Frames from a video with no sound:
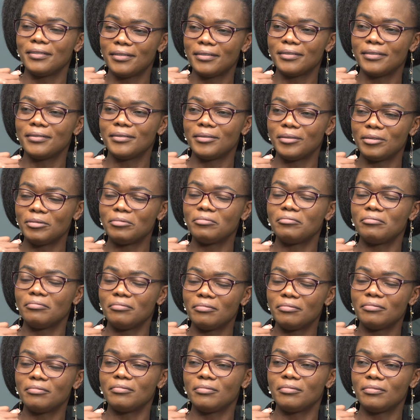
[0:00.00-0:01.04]
look back
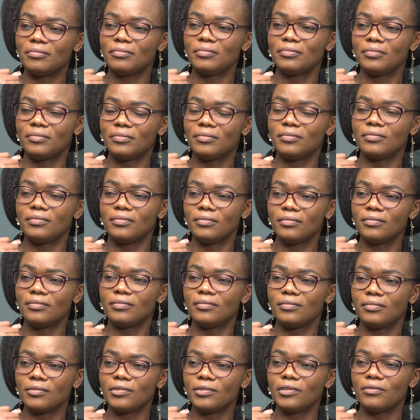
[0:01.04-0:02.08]
3 months later, you've
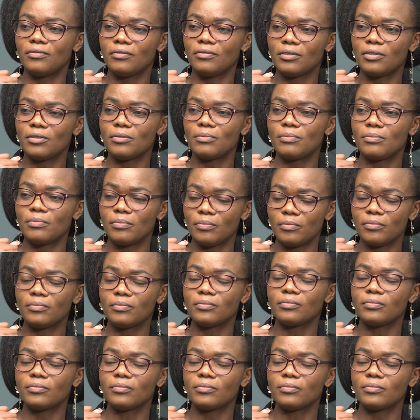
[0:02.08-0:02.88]
not been able to achieve them.